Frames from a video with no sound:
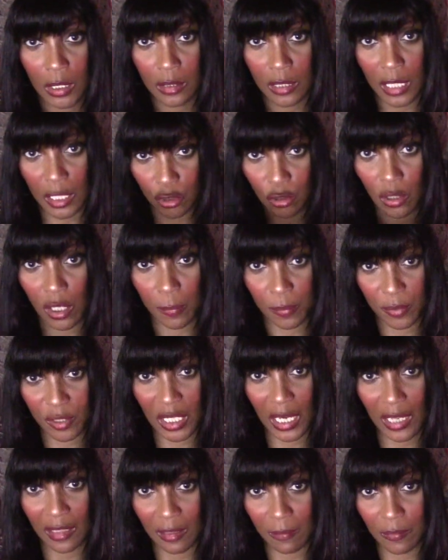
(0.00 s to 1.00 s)
They're trying to
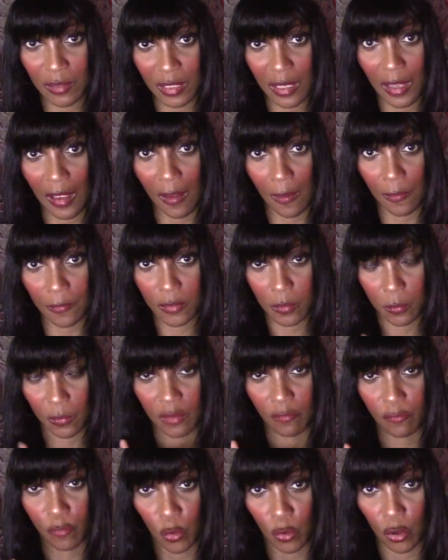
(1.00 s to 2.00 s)
protect themselves
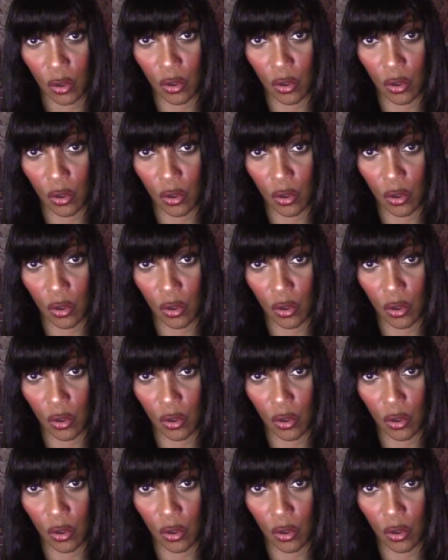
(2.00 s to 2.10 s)
with the Four